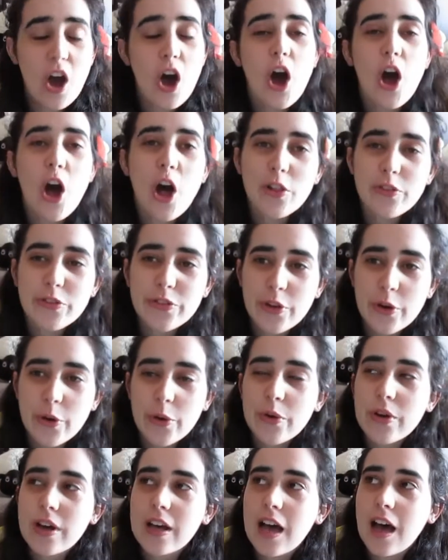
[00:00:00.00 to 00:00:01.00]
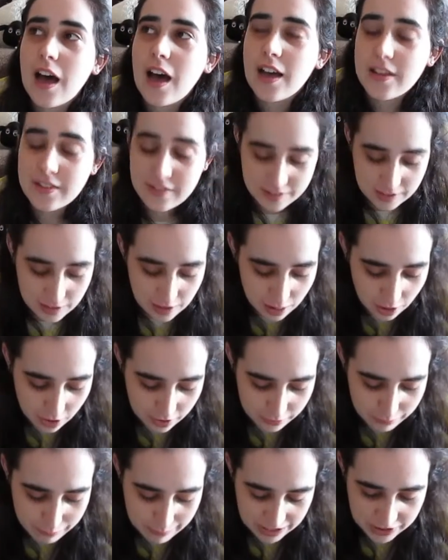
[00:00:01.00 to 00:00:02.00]
Also, still a lot
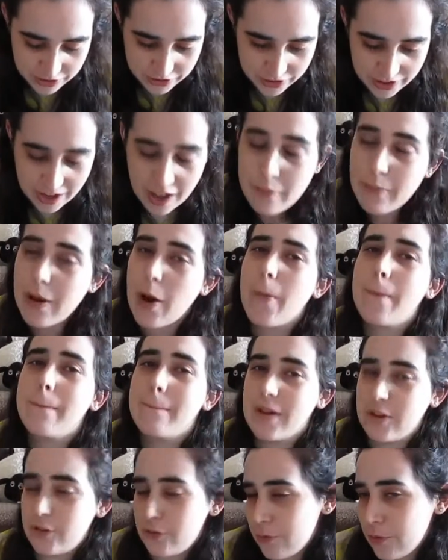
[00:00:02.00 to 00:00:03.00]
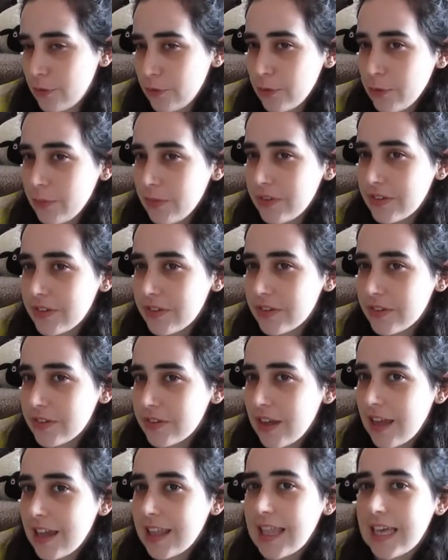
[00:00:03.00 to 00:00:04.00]
of mention about mushrooms,
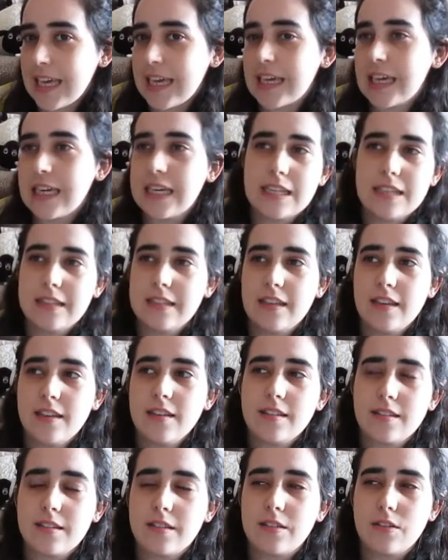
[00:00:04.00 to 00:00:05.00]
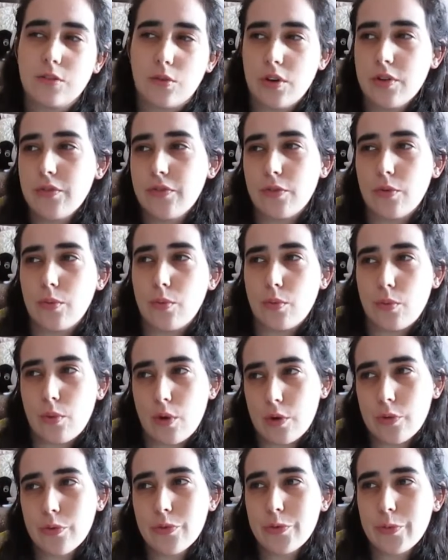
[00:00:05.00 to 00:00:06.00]
and like it's sort of
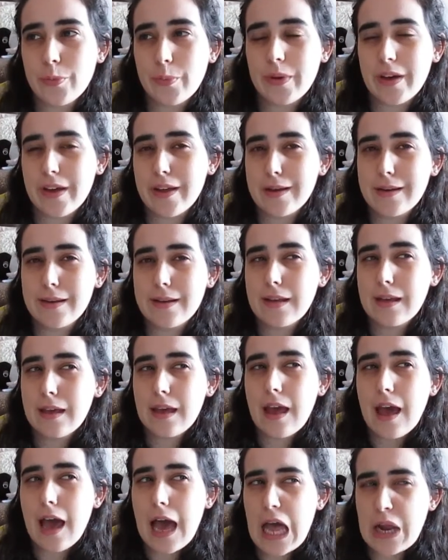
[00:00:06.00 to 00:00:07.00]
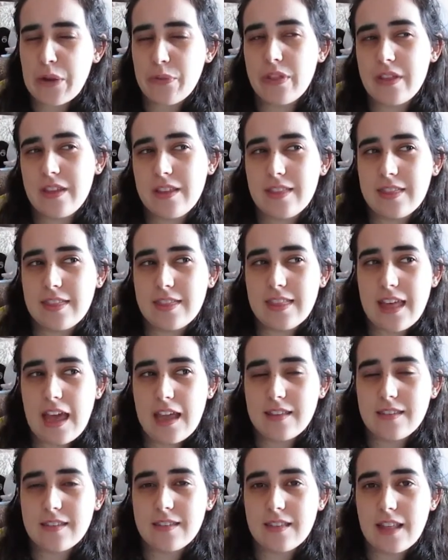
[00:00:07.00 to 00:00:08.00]
gross, but I don't think
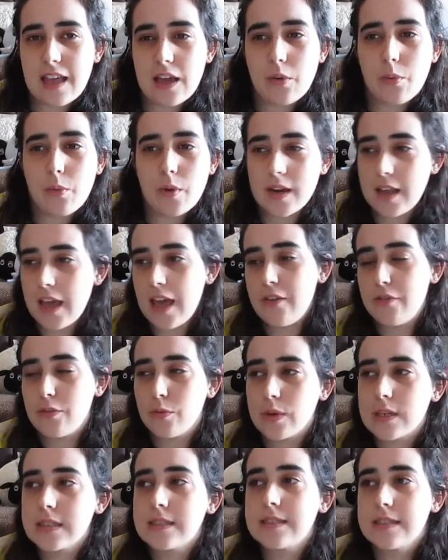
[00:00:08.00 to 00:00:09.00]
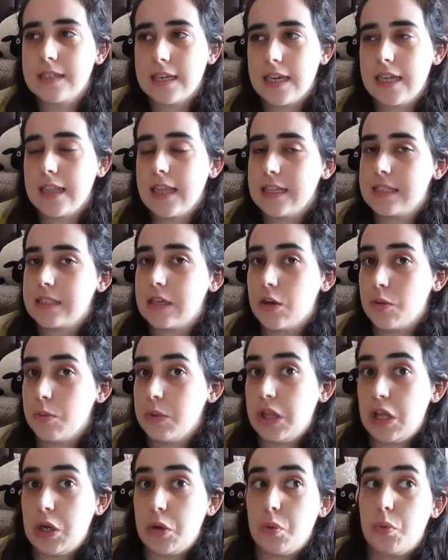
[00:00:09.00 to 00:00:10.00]
that's like what everyone's saying that's gonna be
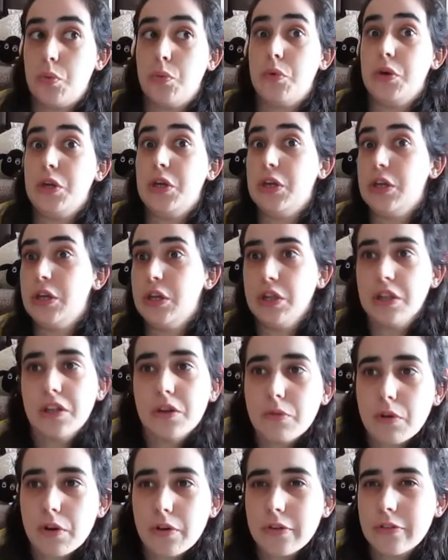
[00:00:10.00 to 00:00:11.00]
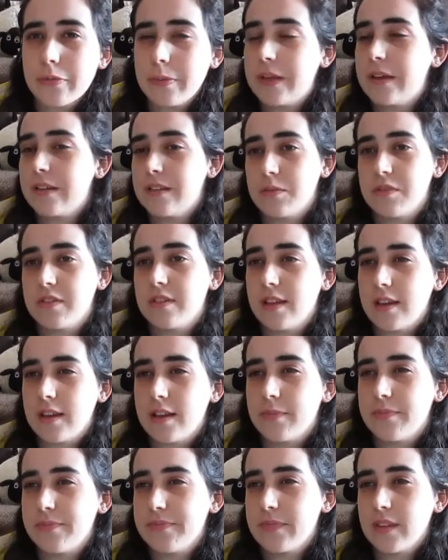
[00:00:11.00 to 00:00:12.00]
like really gross, because I'm just
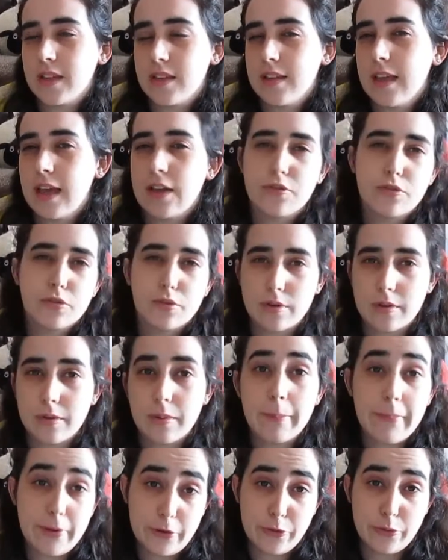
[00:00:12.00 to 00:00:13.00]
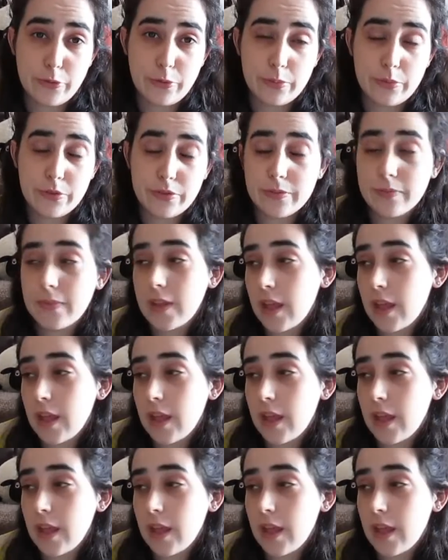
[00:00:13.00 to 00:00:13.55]
like, yeah, sure, mushrooms.